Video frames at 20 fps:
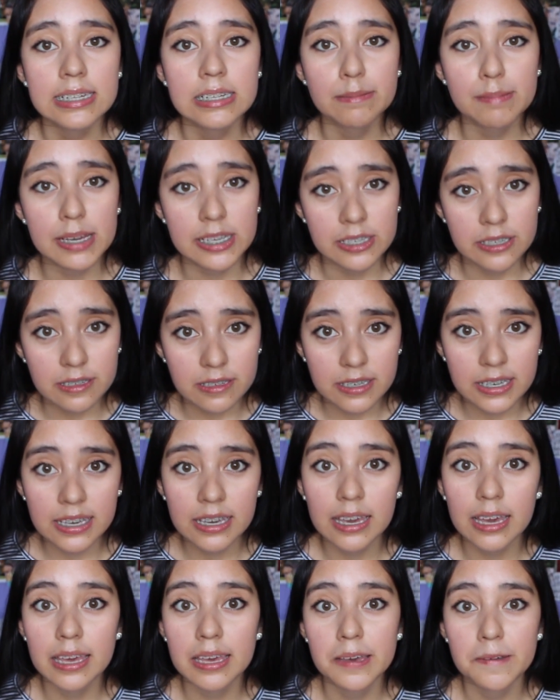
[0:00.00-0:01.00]

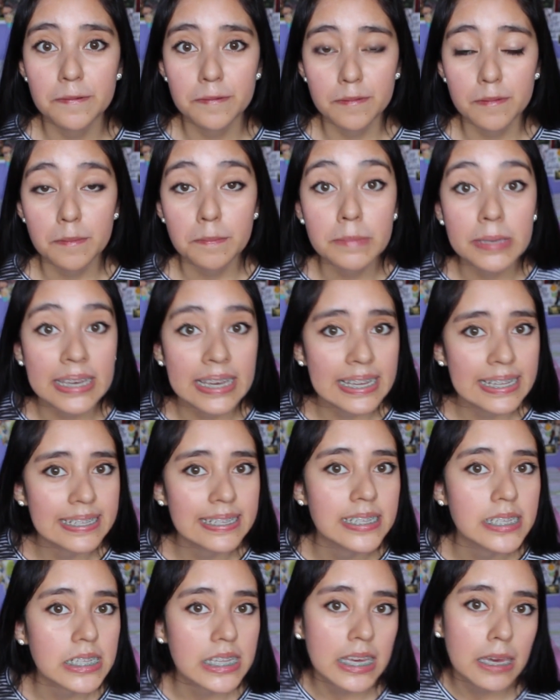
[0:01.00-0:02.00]
especially if
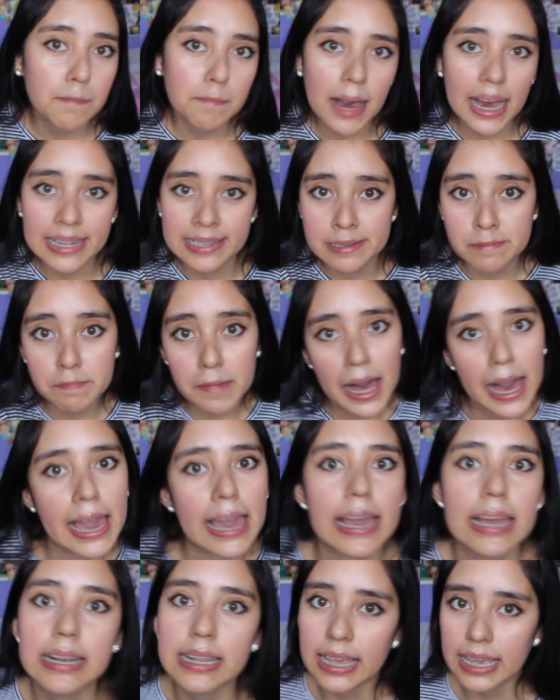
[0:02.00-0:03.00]
kids keep passing
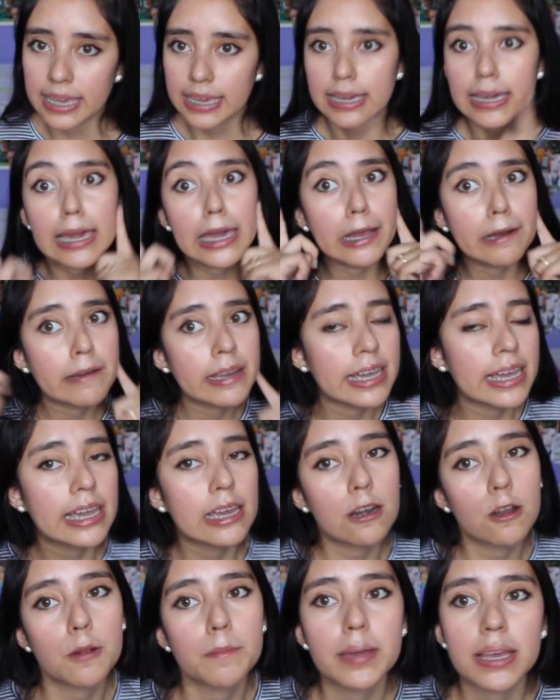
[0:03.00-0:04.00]
by and like hearing
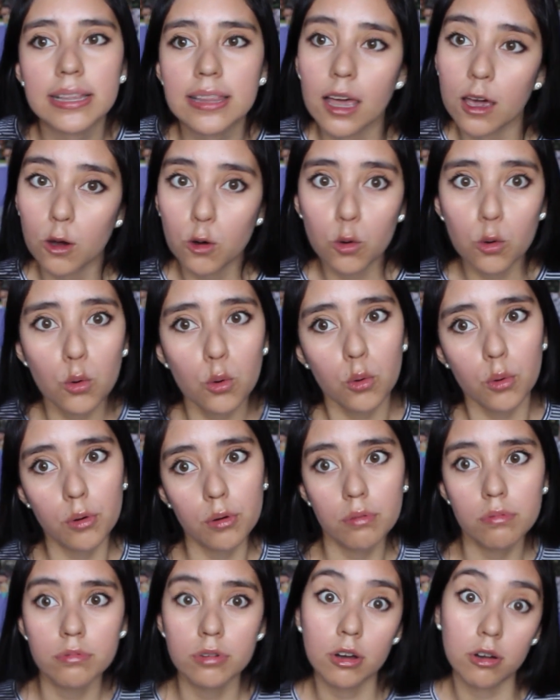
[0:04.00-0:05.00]
it or being like, ooh,
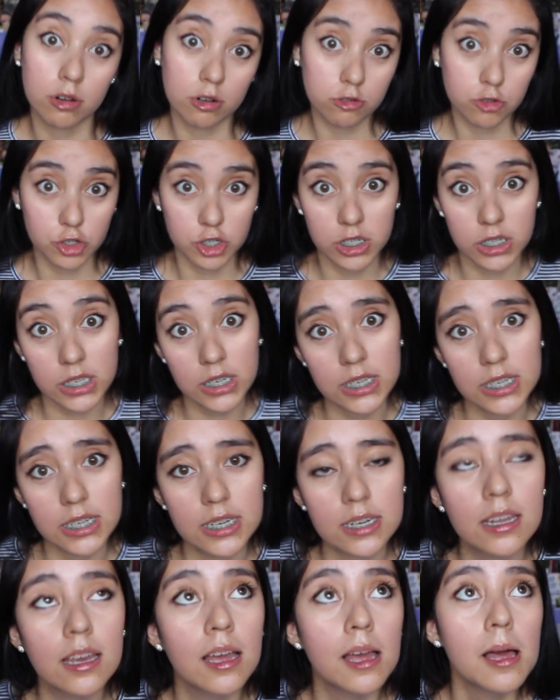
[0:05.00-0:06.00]
oh no, she
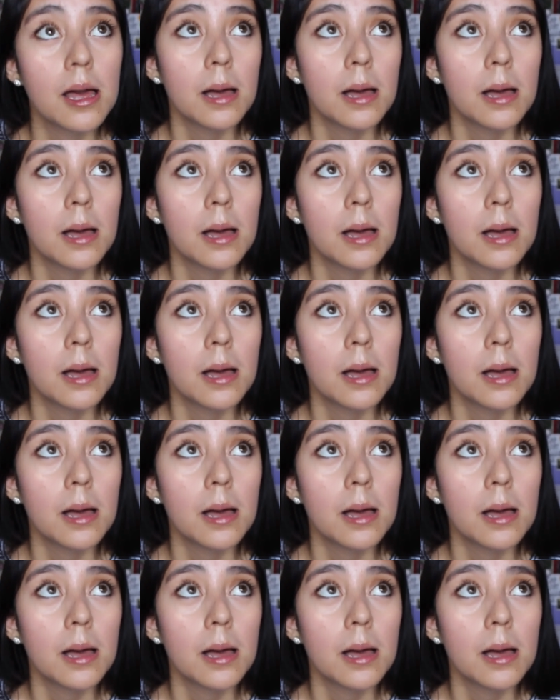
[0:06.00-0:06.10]
didn't.